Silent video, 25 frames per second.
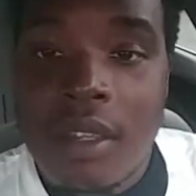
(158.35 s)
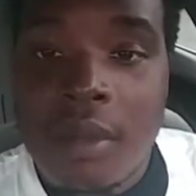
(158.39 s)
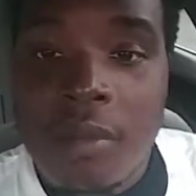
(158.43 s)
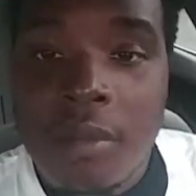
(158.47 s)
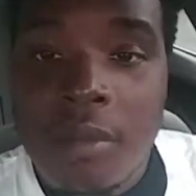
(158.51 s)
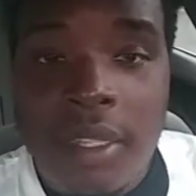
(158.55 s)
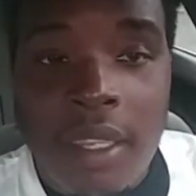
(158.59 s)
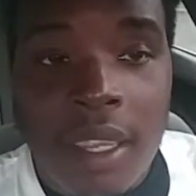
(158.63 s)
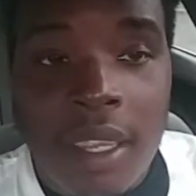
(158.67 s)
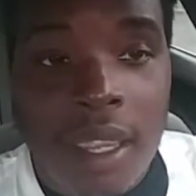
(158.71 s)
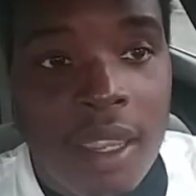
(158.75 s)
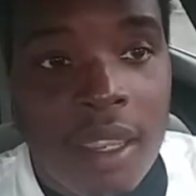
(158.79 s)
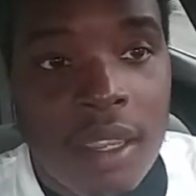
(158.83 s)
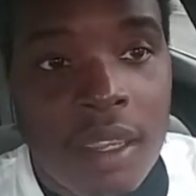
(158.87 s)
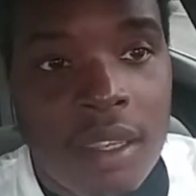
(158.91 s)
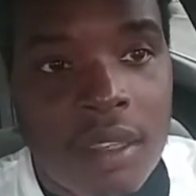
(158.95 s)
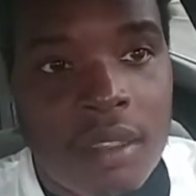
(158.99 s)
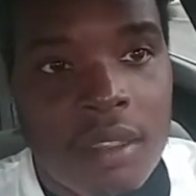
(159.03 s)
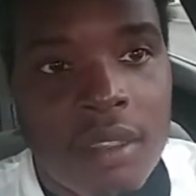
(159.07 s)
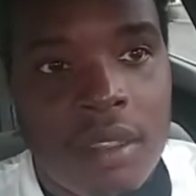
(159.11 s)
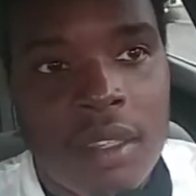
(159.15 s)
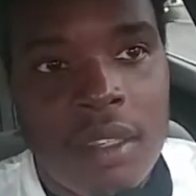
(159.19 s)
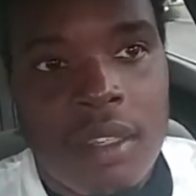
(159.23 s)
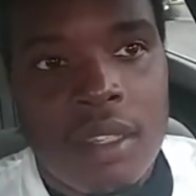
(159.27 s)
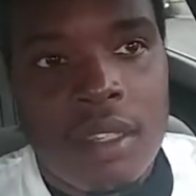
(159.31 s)
But
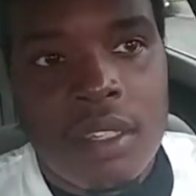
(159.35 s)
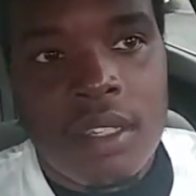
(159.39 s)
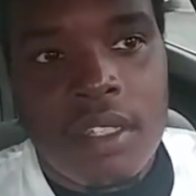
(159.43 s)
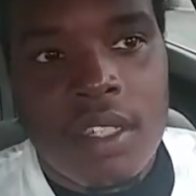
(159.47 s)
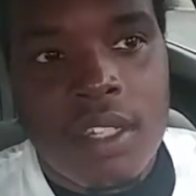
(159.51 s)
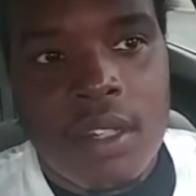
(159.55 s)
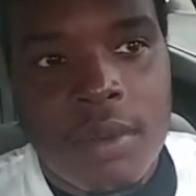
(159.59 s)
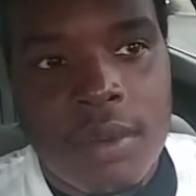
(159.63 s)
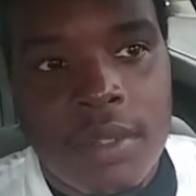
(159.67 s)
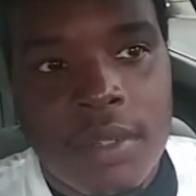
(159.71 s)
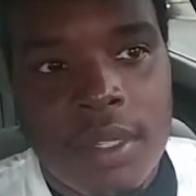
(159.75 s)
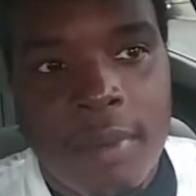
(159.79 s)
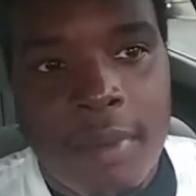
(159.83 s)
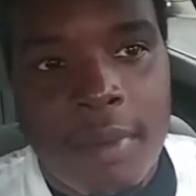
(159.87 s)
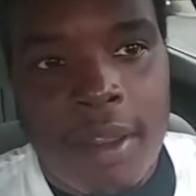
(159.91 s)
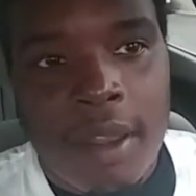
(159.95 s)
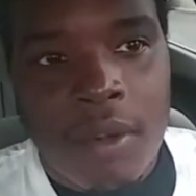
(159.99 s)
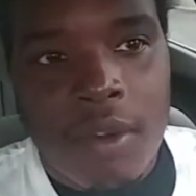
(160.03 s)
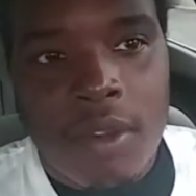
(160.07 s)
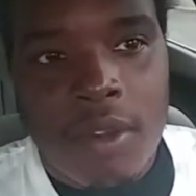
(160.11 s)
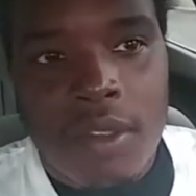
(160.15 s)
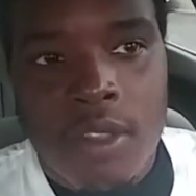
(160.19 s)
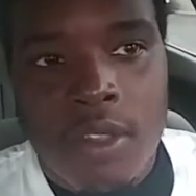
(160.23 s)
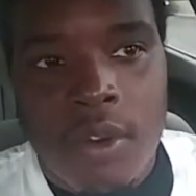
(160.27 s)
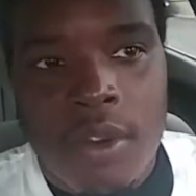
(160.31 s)
yeah, she was talking
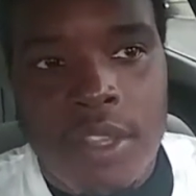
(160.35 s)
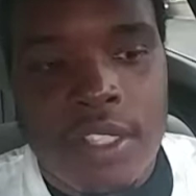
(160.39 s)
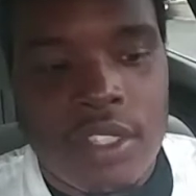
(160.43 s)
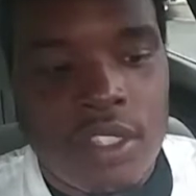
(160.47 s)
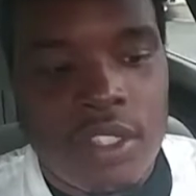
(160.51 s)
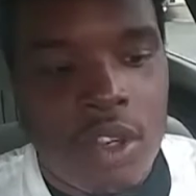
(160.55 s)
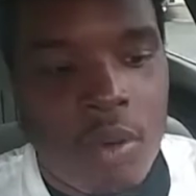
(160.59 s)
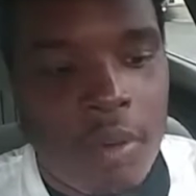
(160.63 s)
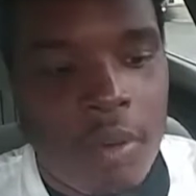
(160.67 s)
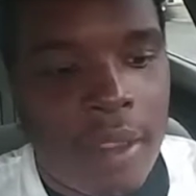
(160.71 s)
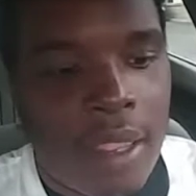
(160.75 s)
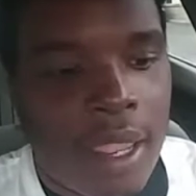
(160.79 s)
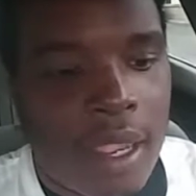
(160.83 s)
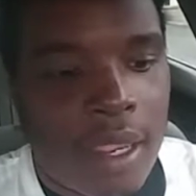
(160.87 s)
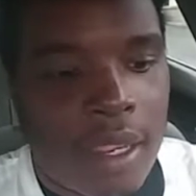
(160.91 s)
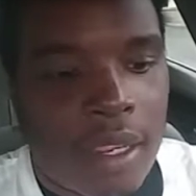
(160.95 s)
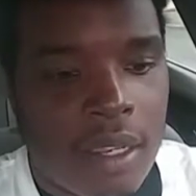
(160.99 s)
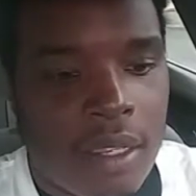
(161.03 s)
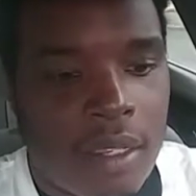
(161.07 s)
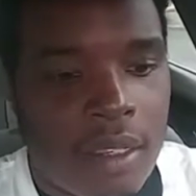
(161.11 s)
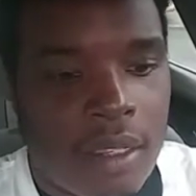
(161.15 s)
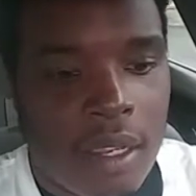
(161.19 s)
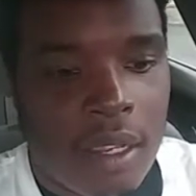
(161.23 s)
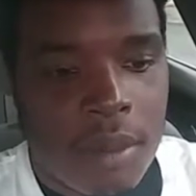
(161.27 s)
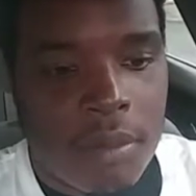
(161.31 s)
about. So there's no way I could
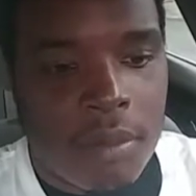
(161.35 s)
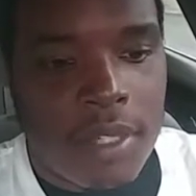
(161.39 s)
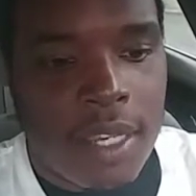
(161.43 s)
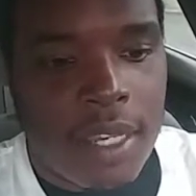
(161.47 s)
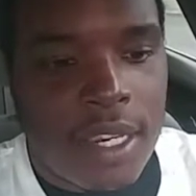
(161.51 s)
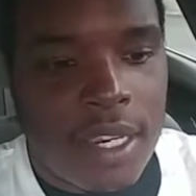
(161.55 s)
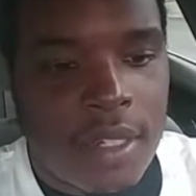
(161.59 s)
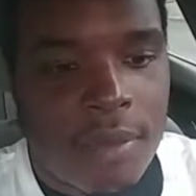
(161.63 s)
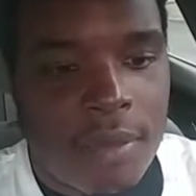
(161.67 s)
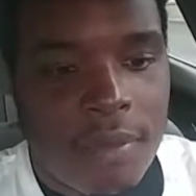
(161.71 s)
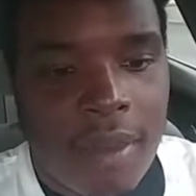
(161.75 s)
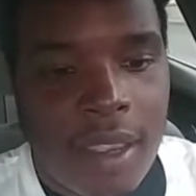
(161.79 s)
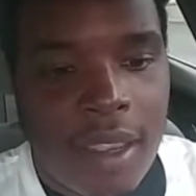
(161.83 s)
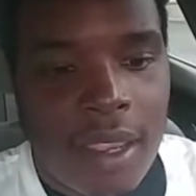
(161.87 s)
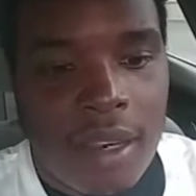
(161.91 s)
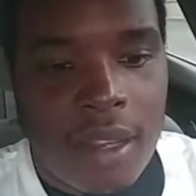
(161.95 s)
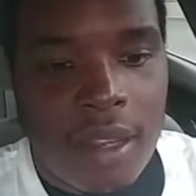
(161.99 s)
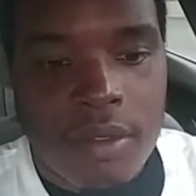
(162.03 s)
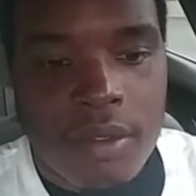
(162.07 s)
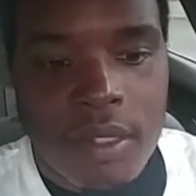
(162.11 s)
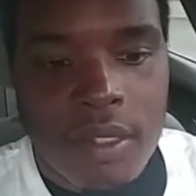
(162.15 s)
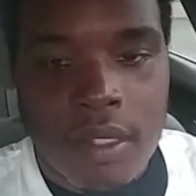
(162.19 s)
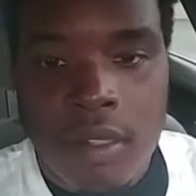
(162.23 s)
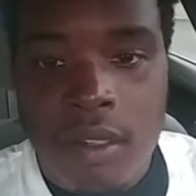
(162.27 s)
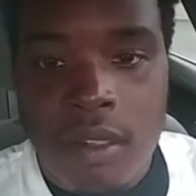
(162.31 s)
um change your mind. I
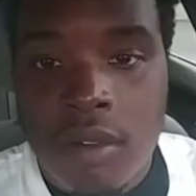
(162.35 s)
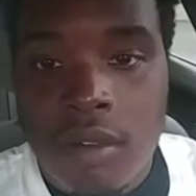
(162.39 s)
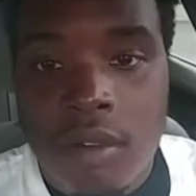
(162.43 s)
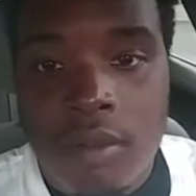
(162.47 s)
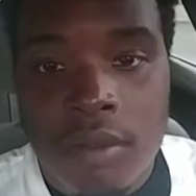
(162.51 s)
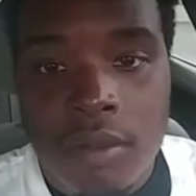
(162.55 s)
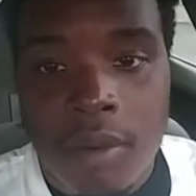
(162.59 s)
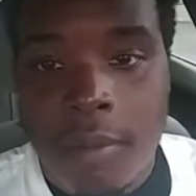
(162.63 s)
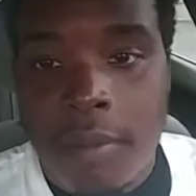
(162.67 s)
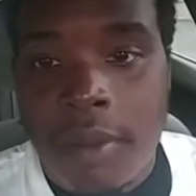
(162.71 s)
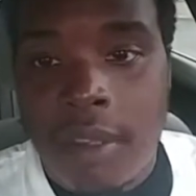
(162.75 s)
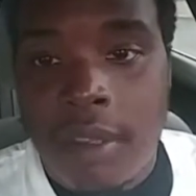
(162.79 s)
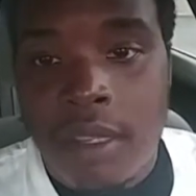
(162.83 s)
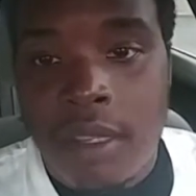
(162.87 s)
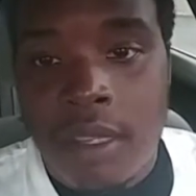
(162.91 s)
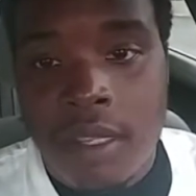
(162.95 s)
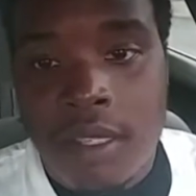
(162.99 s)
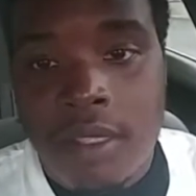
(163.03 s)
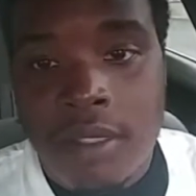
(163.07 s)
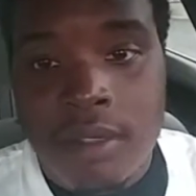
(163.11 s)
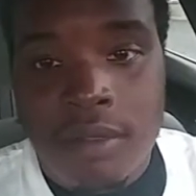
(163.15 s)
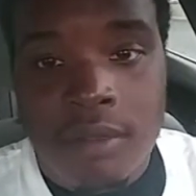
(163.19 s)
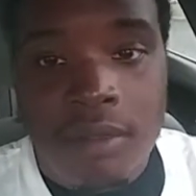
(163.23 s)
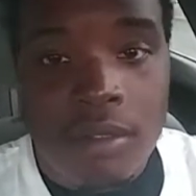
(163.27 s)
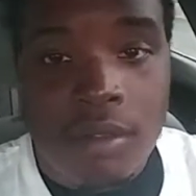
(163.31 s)
was saying no. I mean,
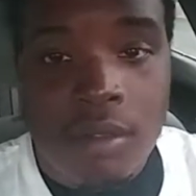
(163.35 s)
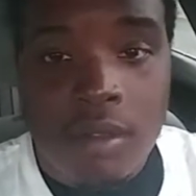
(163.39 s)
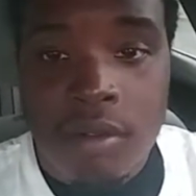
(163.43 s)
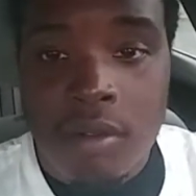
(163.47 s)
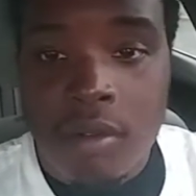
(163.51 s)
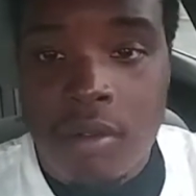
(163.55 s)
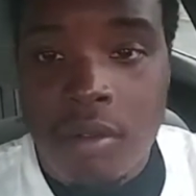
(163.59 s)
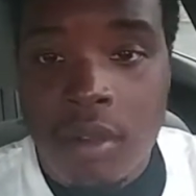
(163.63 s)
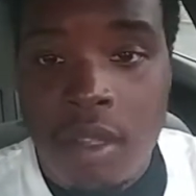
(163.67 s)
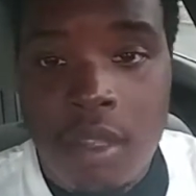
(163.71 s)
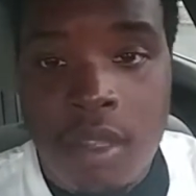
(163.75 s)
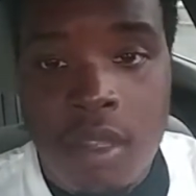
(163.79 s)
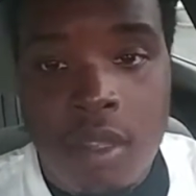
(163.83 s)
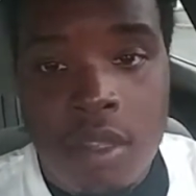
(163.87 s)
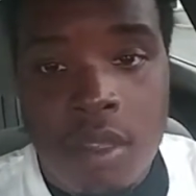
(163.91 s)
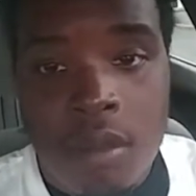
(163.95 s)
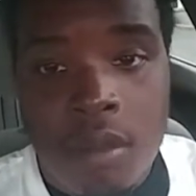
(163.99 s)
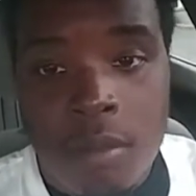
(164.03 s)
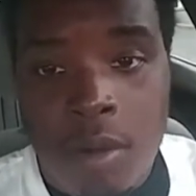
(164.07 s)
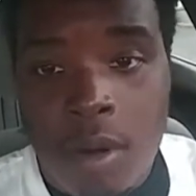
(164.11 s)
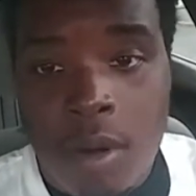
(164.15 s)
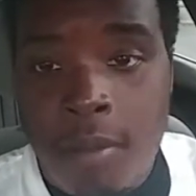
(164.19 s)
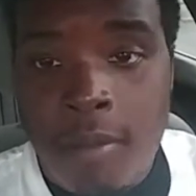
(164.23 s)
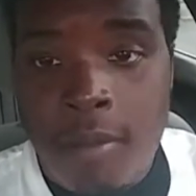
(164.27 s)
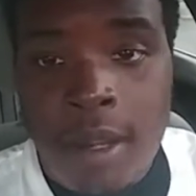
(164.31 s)
this is you know,
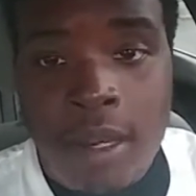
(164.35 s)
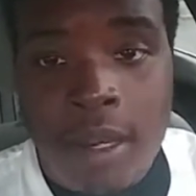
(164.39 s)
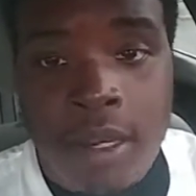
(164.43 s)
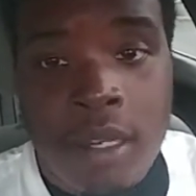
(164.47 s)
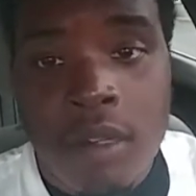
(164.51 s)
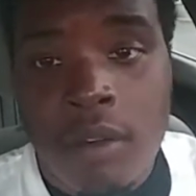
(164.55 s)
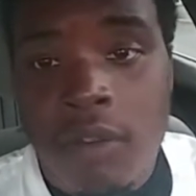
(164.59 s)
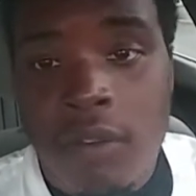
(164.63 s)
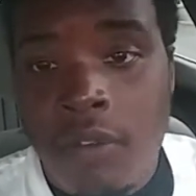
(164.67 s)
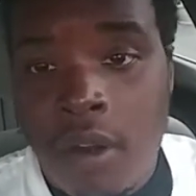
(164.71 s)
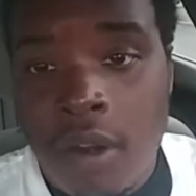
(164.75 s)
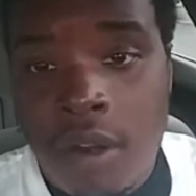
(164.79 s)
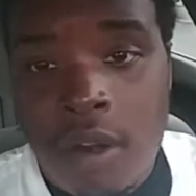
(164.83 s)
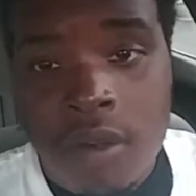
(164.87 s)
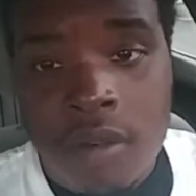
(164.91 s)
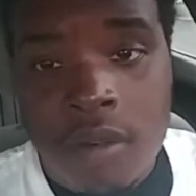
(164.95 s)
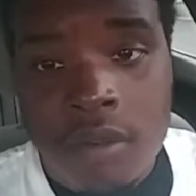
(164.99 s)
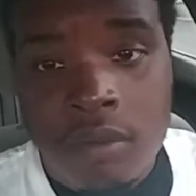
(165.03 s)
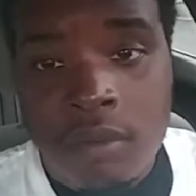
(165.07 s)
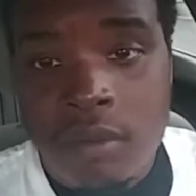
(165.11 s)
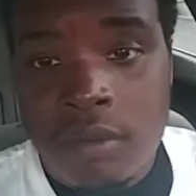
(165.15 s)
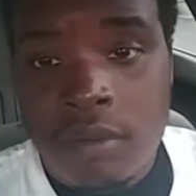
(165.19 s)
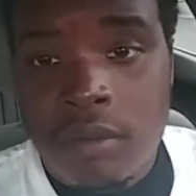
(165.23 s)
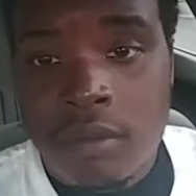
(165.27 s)
more money involved,